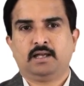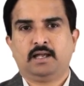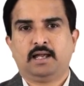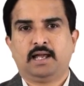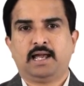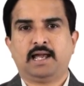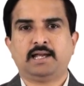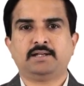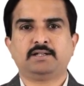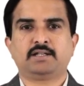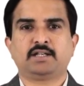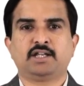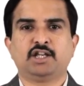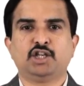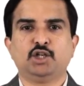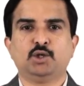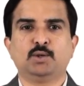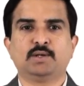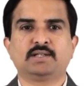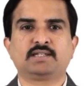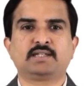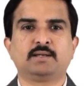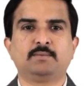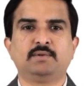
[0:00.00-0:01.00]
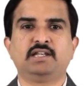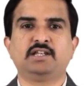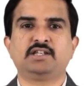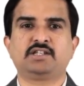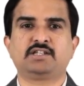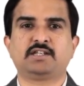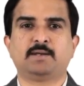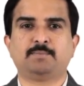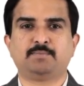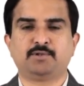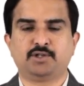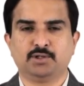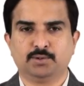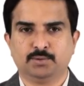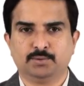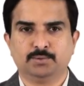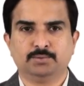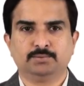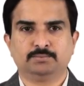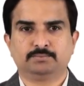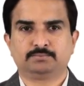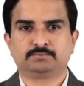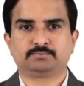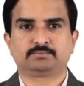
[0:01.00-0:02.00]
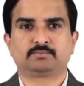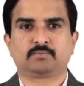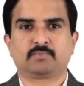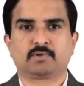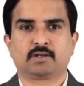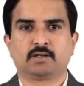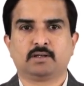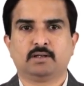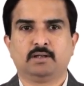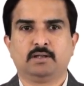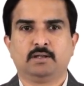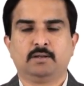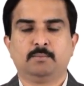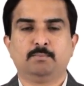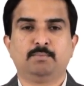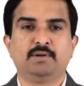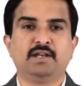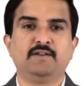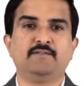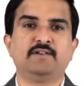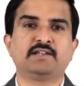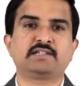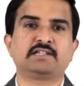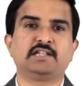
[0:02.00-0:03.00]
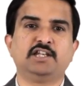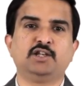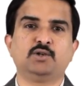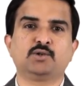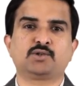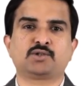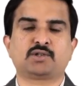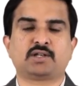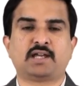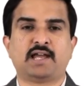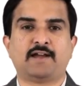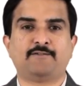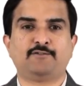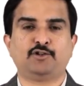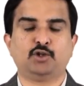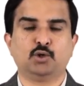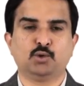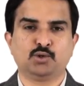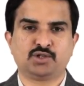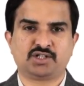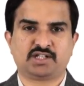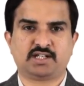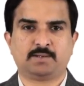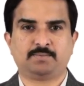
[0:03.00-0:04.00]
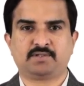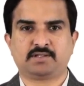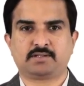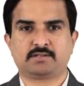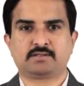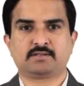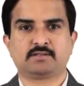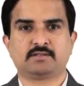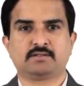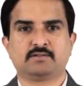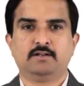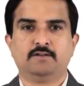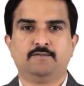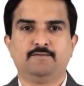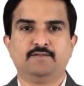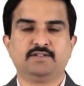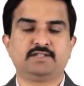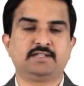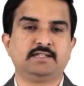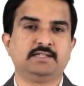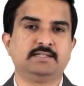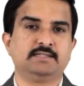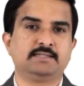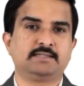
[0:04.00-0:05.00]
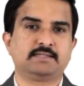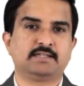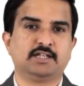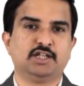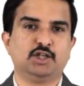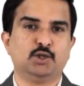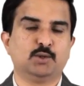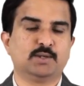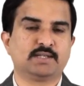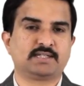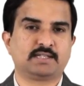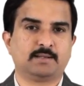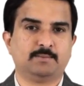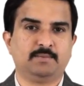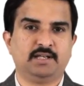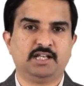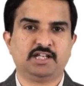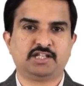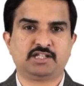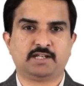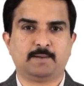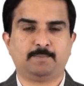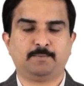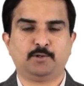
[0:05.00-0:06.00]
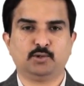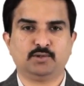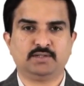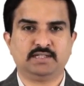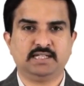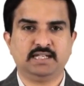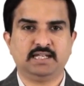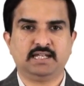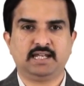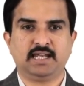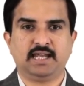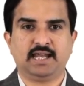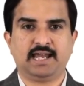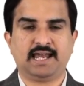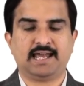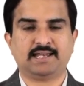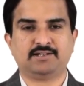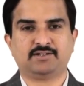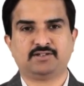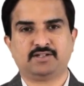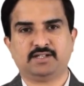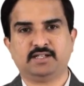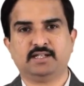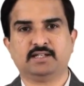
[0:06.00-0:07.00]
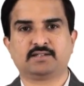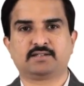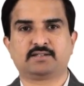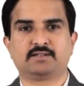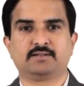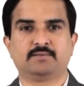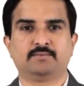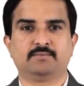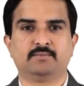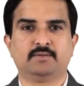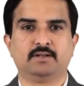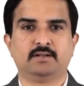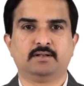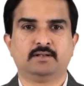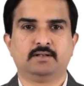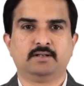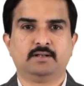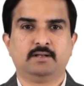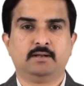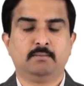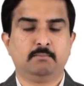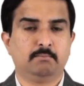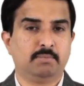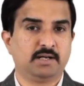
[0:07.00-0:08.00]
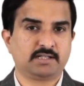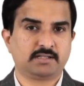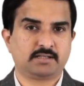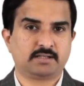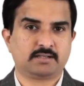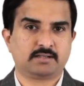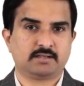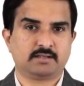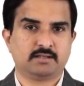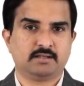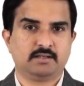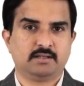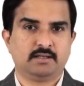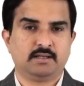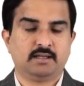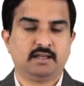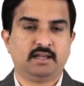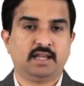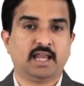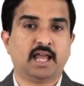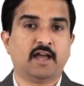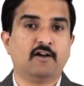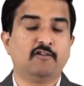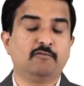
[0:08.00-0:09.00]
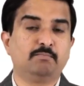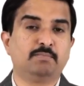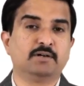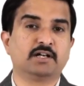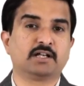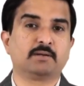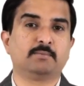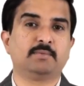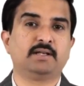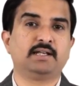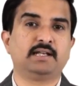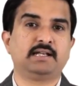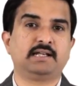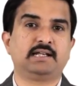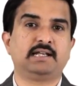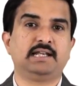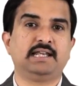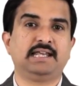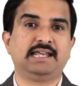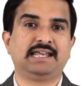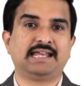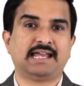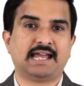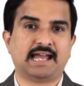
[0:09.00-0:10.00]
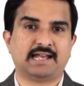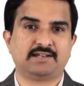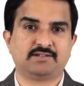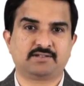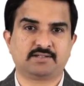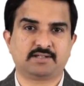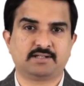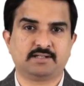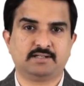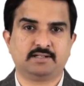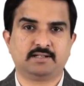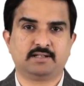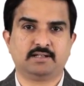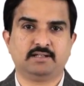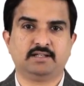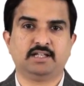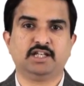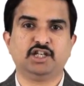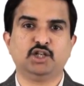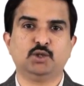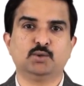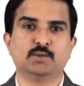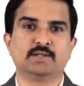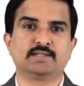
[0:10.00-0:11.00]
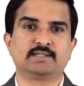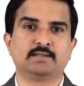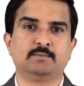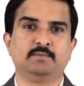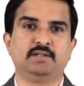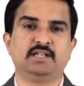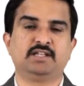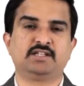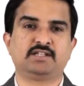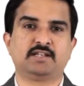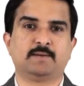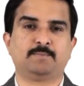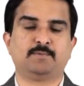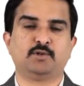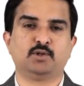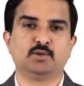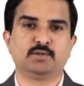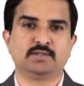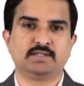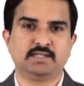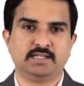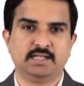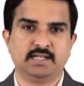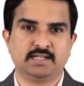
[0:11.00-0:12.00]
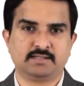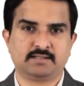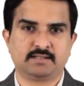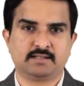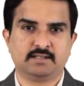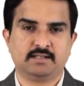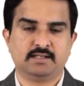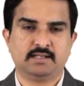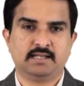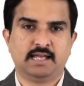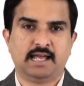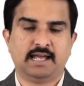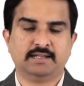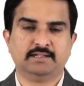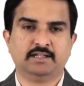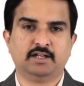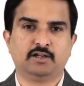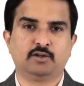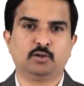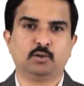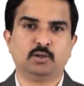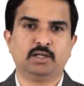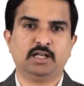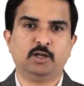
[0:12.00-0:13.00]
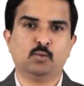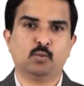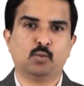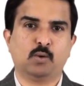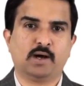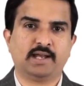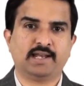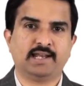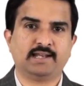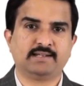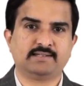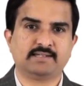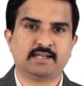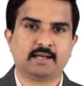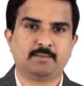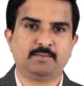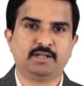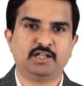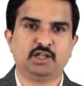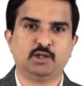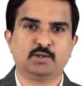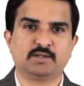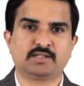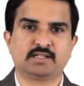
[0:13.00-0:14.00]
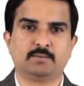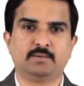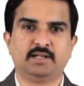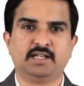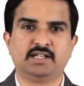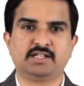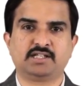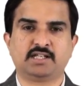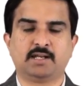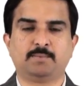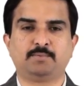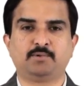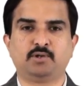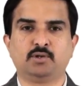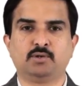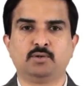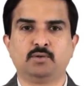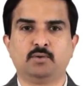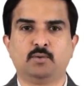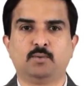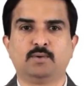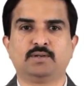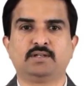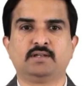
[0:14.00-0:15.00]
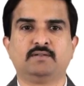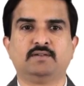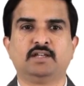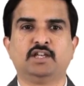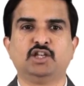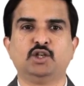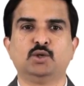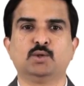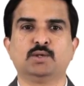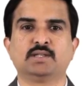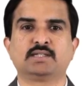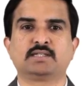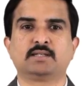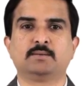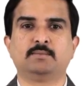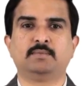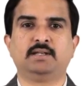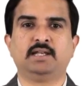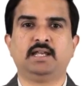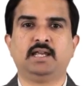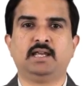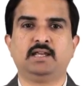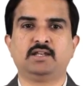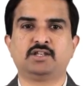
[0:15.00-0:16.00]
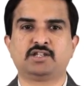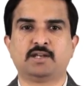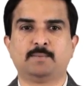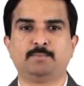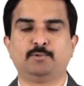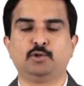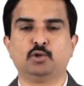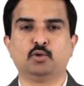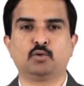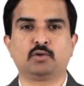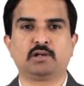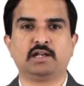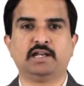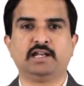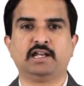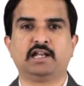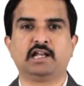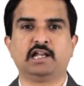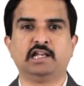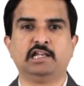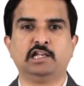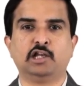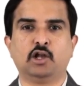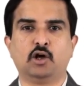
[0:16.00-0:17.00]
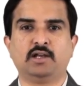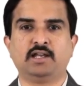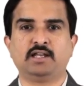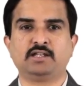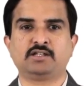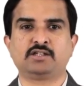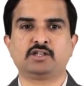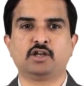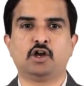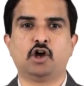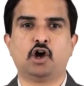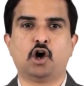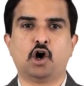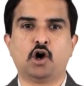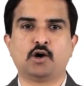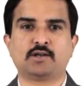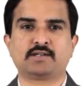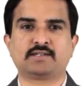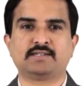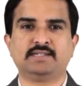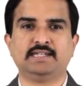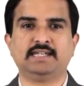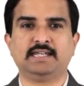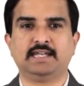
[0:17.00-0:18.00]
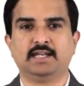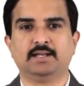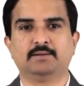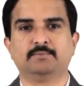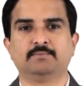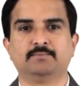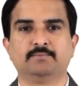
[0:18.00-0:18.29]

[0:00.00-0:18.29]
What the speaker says: And USMLE Step 2 previously used to have two steps, which is USMLE Step 2 CK and CS. But they have permanently cancelled the USMLE Step 2 CS, and there is only one exam in USMLE Step 2, which is the USMLE Step 2 Clinical Knowledge or CK.